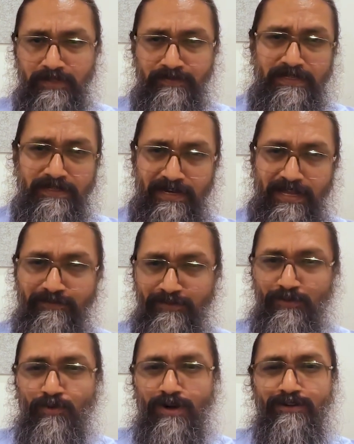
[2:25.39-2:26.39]
Even in life
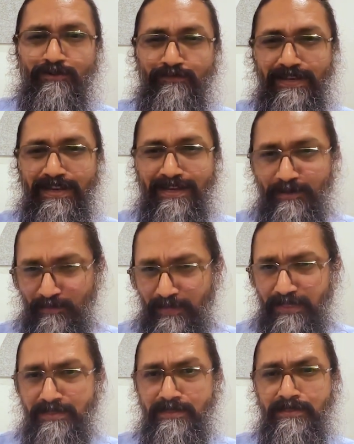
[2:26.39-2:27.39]
you want to feel
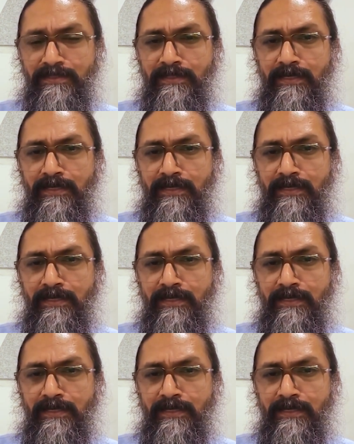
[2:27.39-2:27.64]
accomplished,